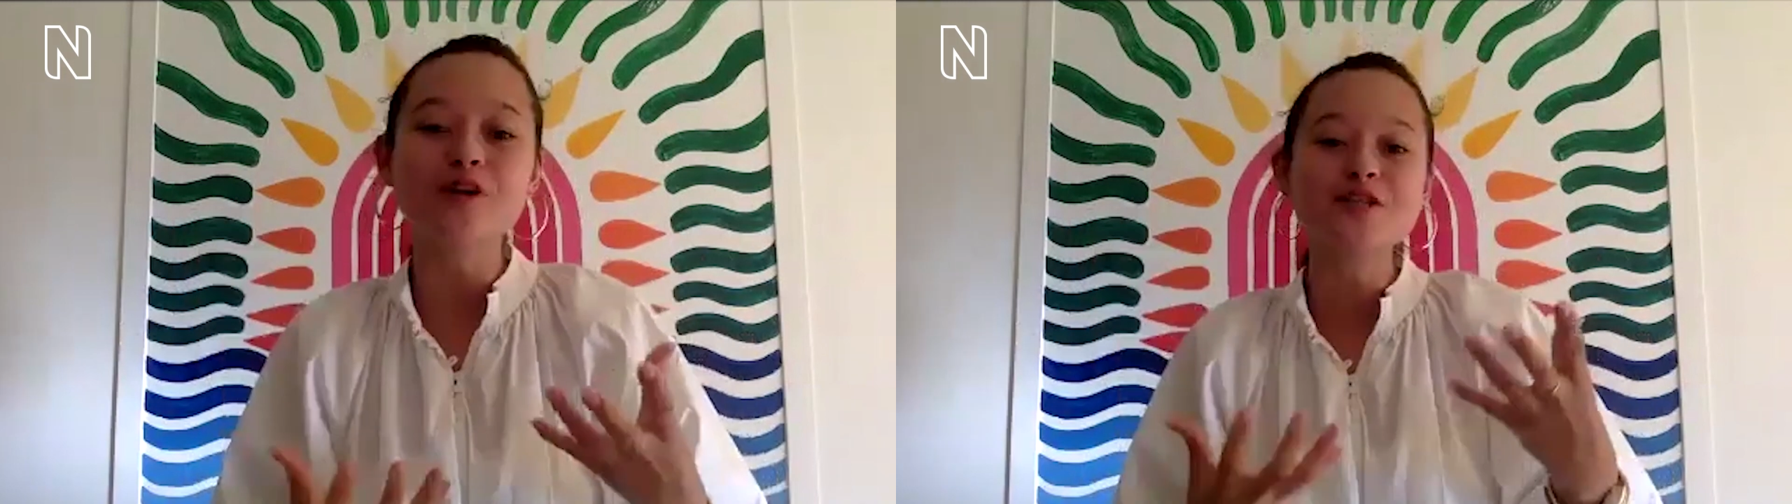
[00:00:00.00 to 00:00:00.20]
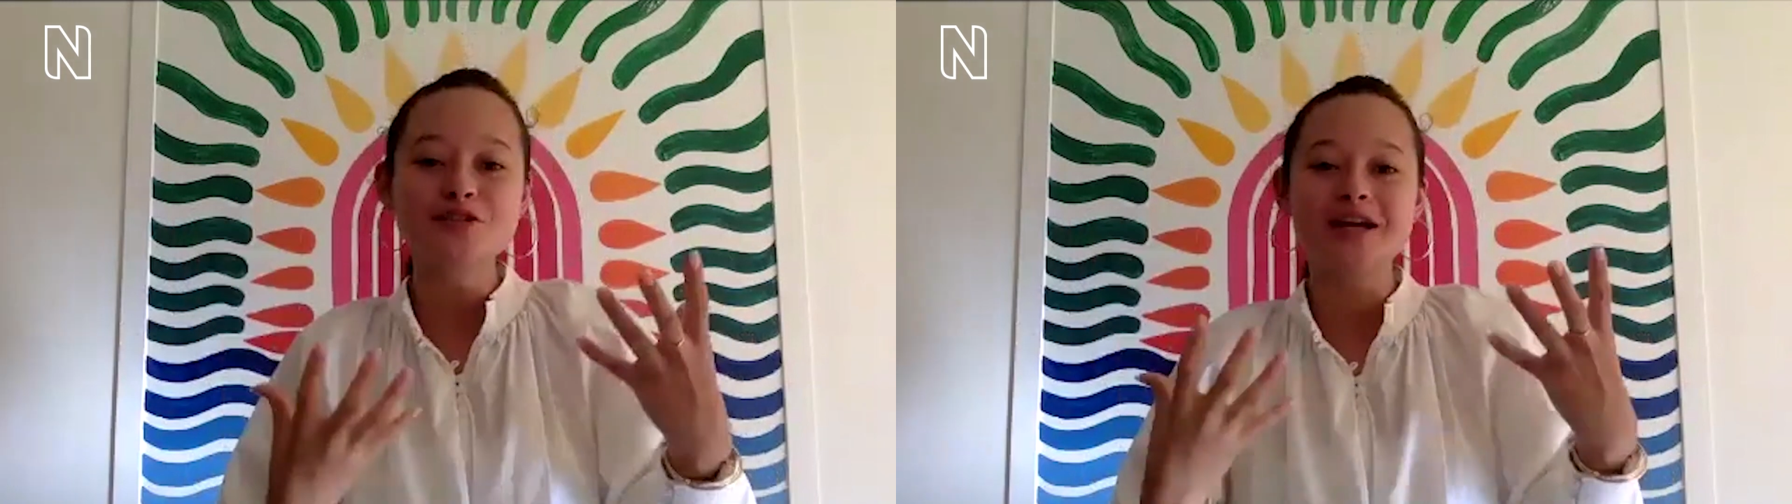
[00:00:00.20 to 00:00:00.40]

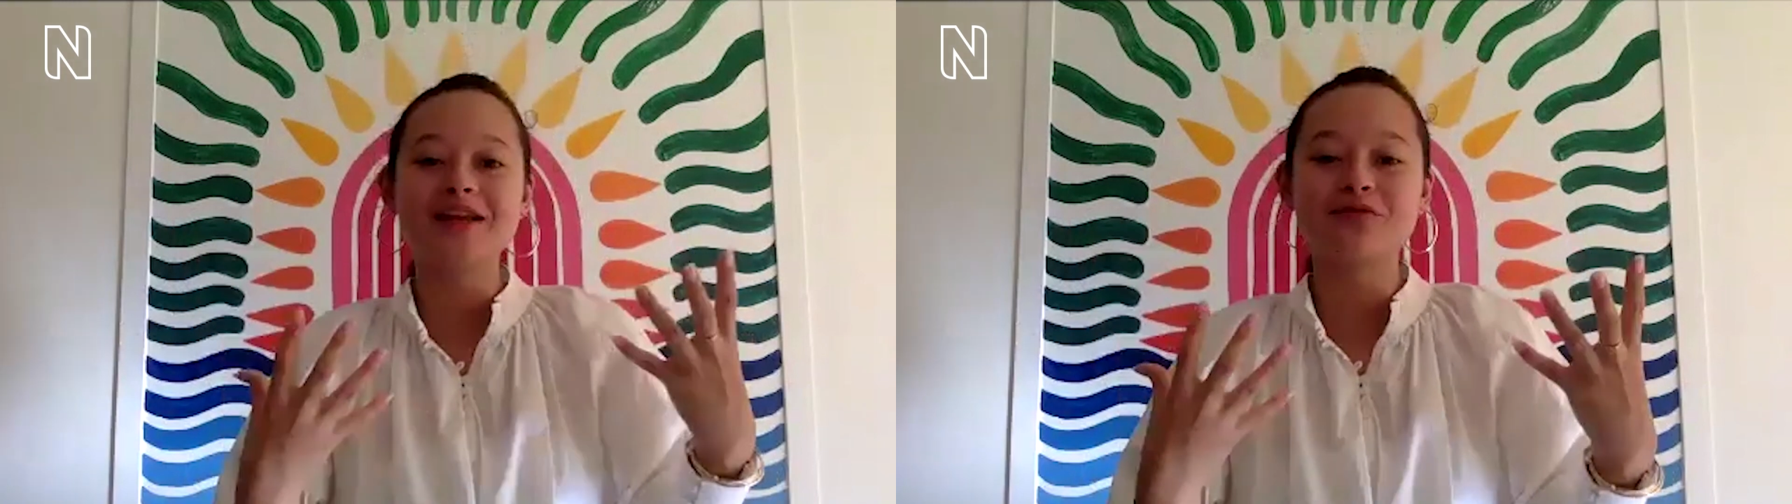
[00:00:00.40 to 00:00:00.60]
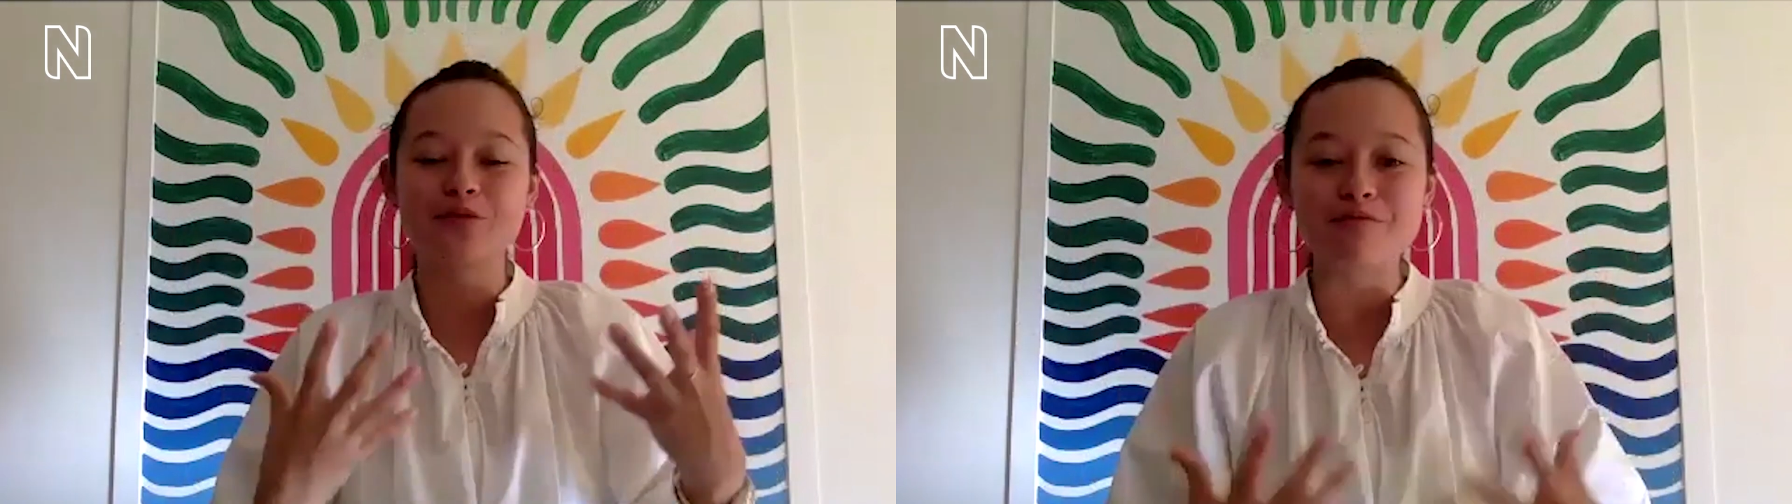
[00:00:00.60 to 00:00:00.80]

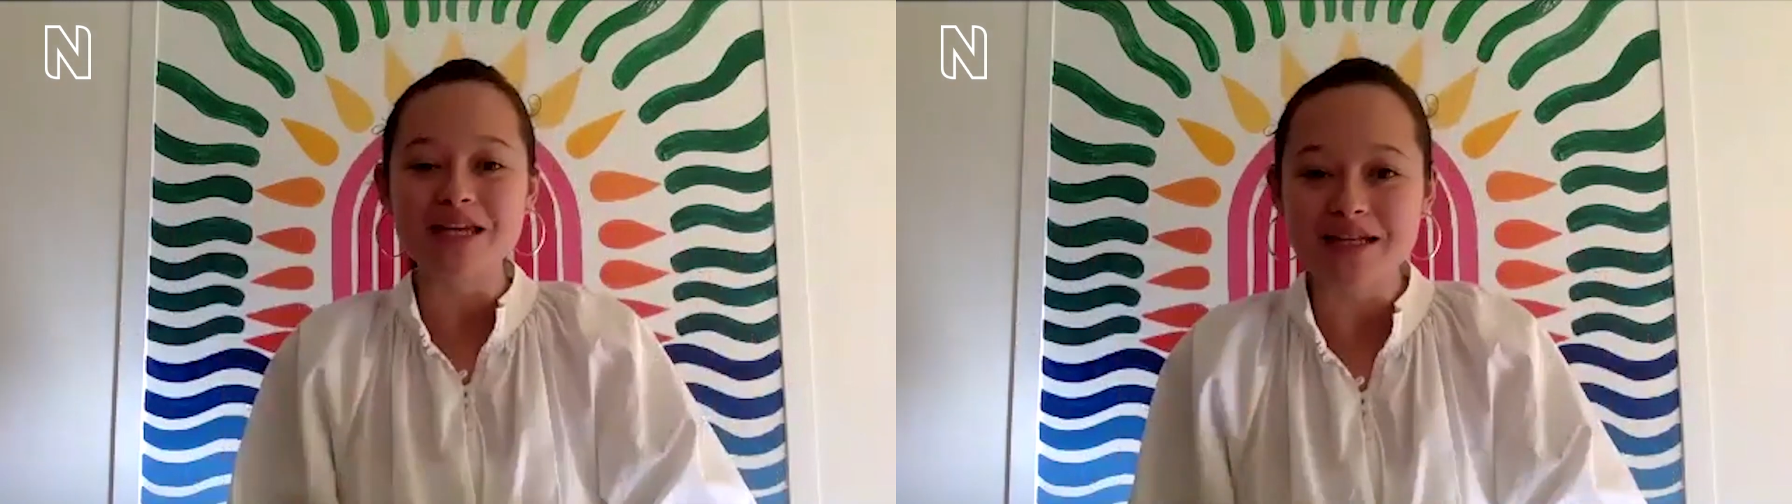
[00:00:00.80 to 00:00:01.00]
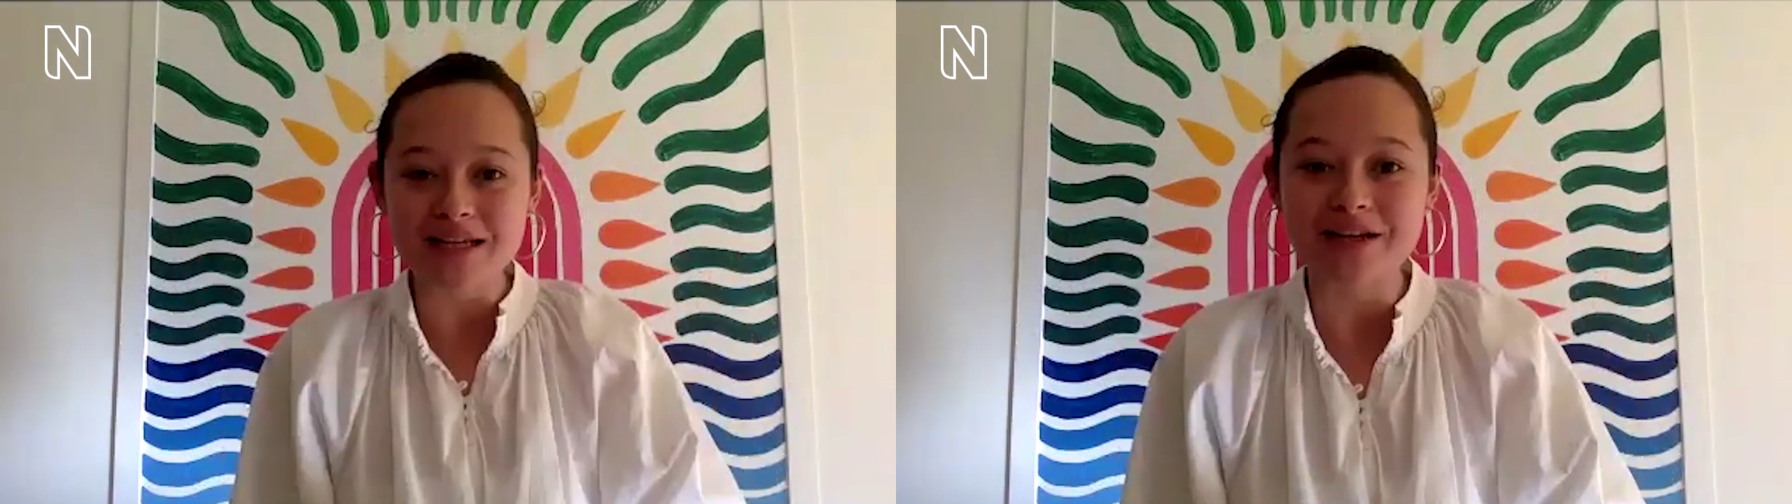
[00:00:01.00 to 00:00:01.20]
frustrating for
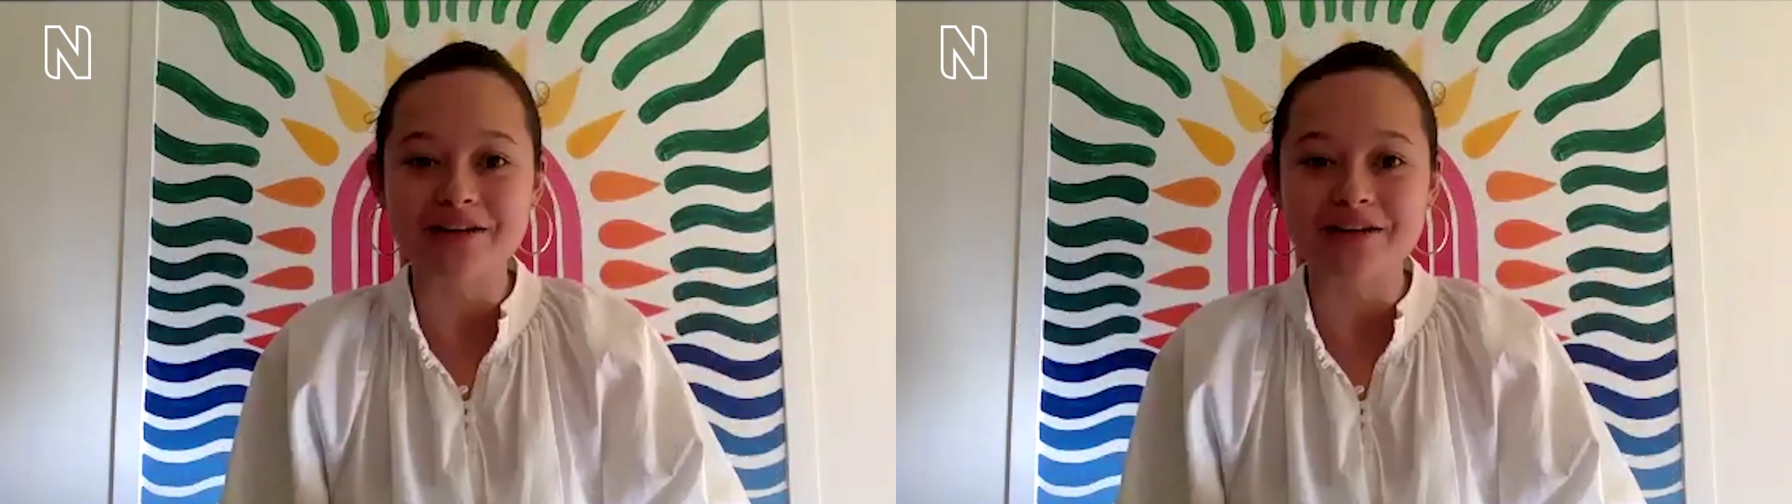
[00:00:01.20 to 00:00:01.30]
me to